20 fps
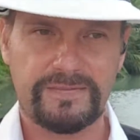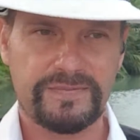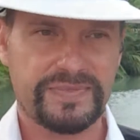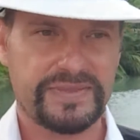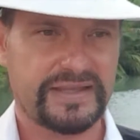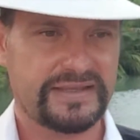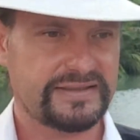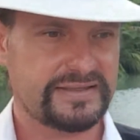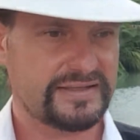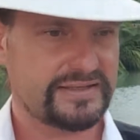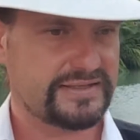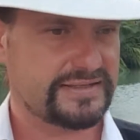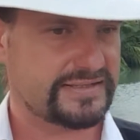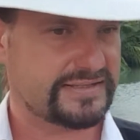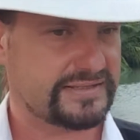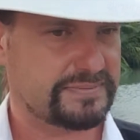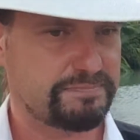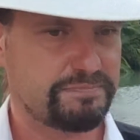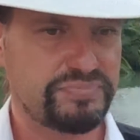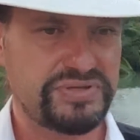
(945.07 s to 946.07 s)
that
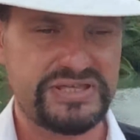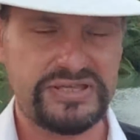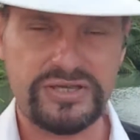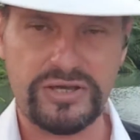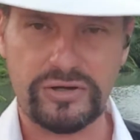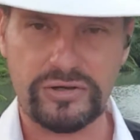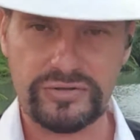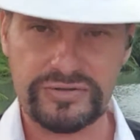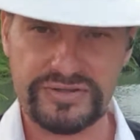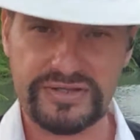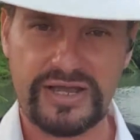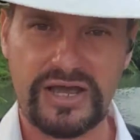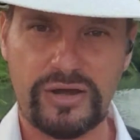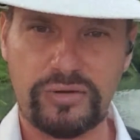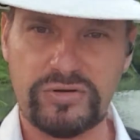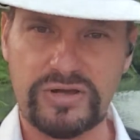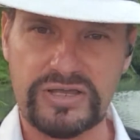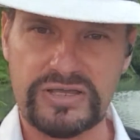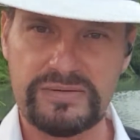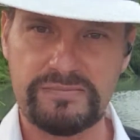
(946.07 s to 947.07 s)
is beyond
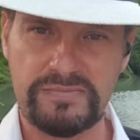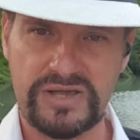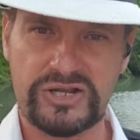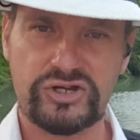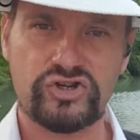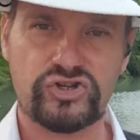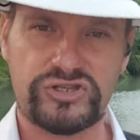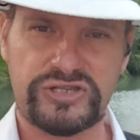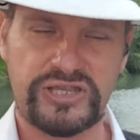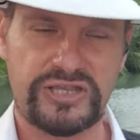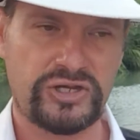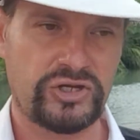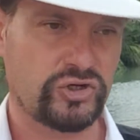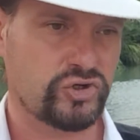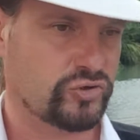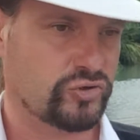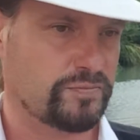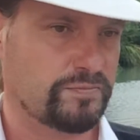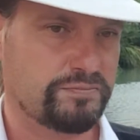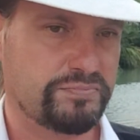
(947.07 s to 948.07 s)
our
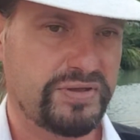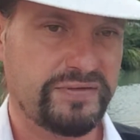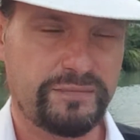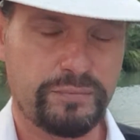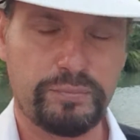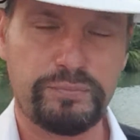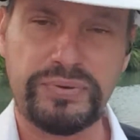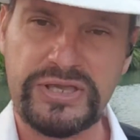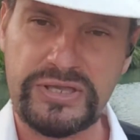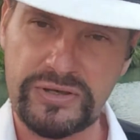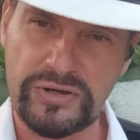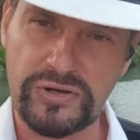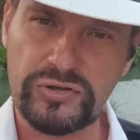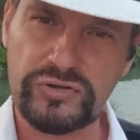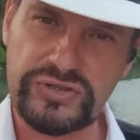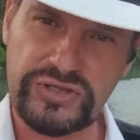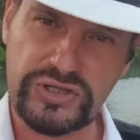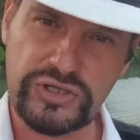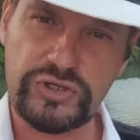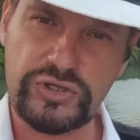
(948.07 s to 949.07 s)
imagination,
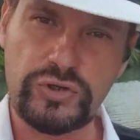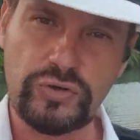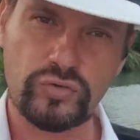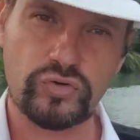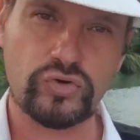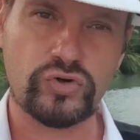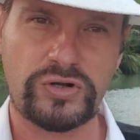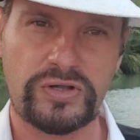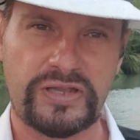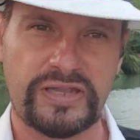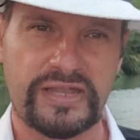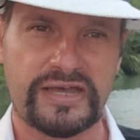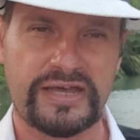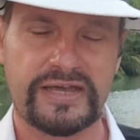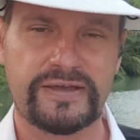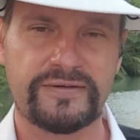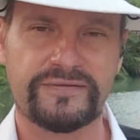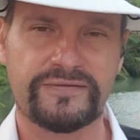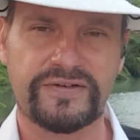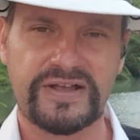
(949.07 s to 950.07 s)
beyond the usual
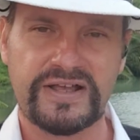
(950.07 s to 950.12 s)
life.